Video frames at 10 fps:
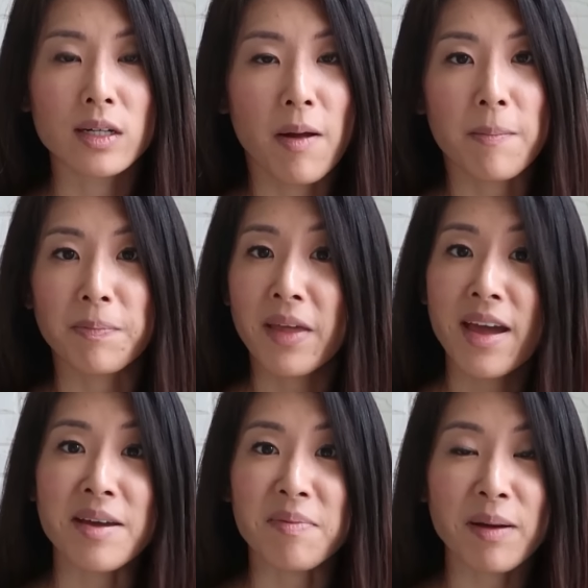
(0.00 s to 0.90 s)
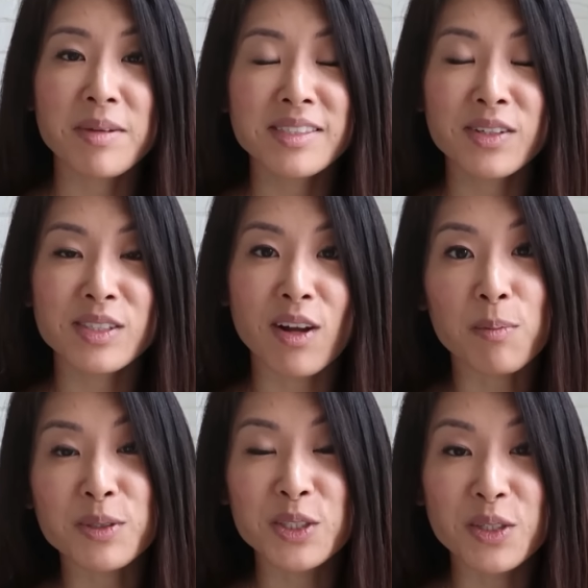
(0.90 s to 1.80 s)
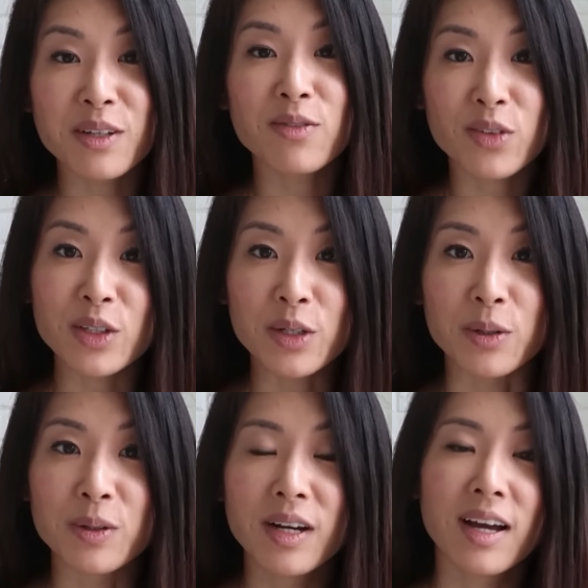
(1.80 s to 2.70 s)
But hey, that means there's an opportunity for you.